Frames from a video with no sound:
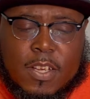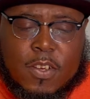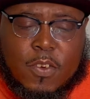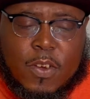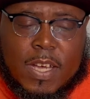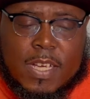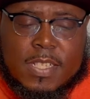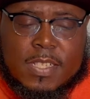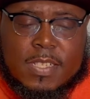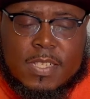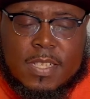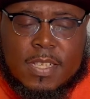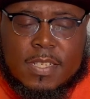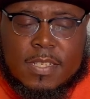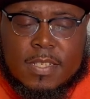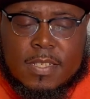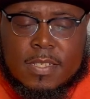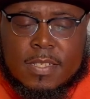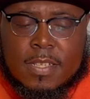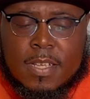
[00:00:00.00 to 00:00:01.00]
Christ
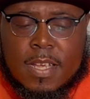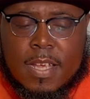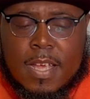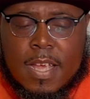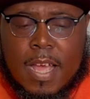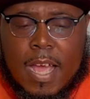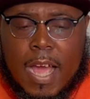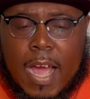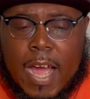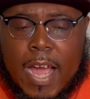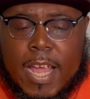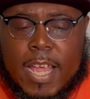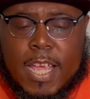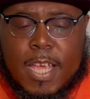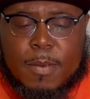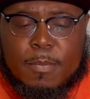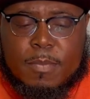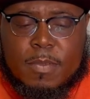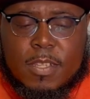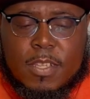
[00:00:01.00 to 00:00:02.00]
Jesus. I
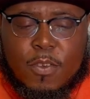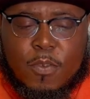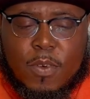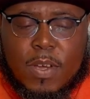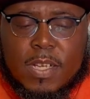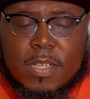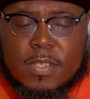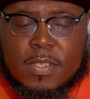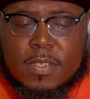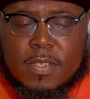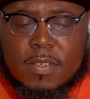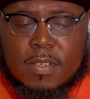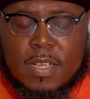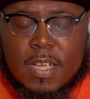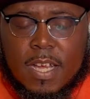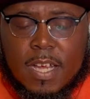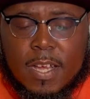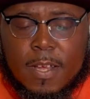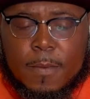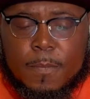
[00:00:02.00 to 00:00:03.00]
am the righteousness of
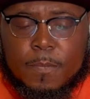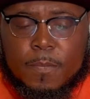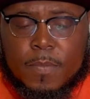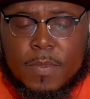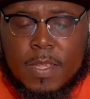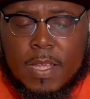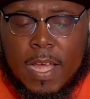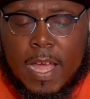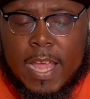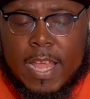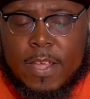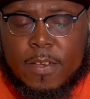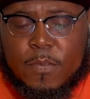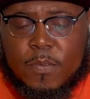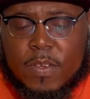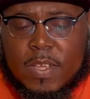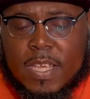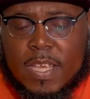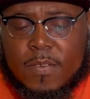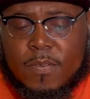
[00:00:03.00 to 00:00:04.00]
God. I am
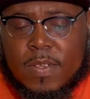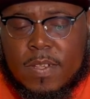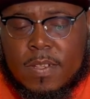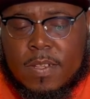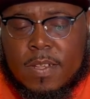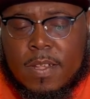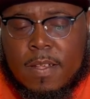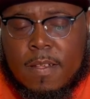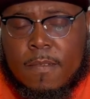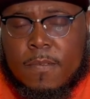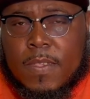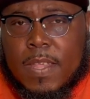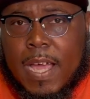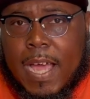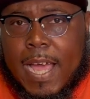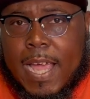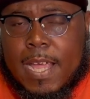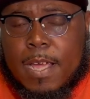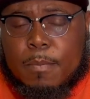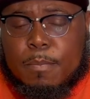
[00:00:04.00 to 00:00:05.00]
forgiven.
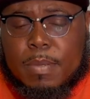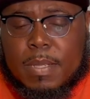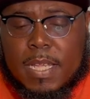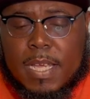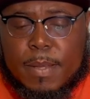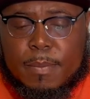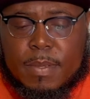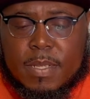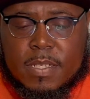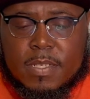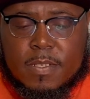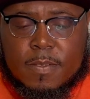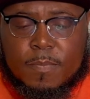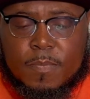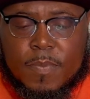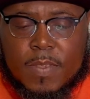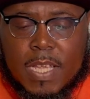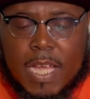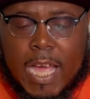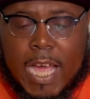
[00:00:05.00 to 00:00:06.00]
I am blameless.
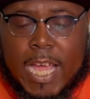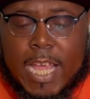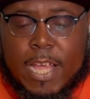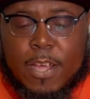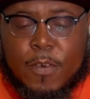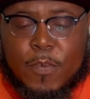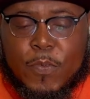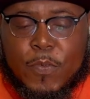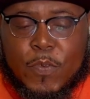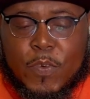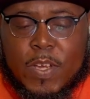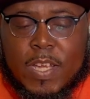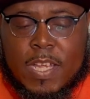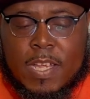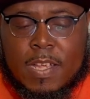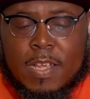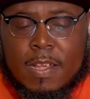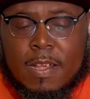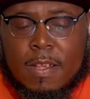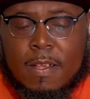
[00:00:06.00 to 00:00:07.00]
I am
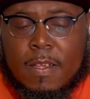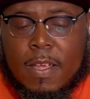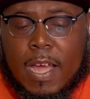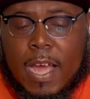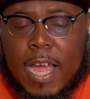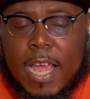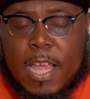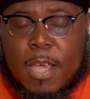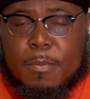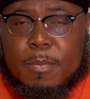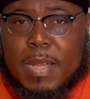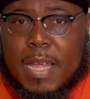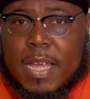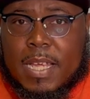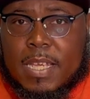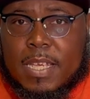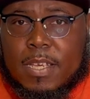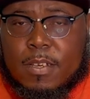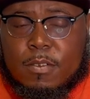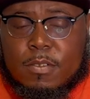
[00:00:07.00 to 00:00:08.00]
free. I am
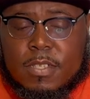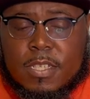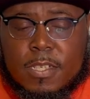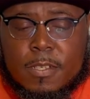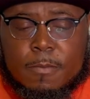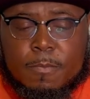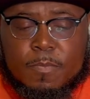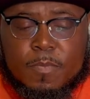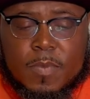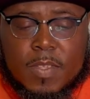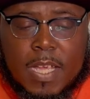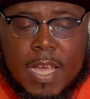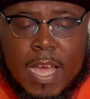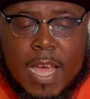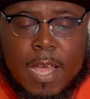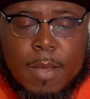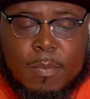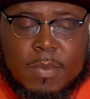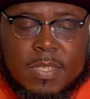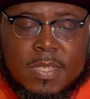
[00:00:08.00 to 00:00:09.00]
not guilty.
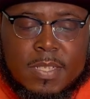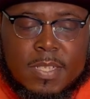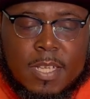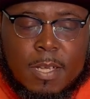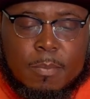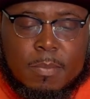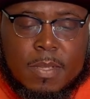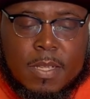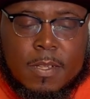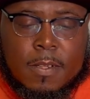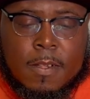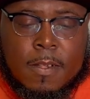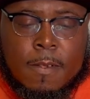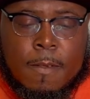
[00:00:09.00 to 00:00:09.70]
I am accepted.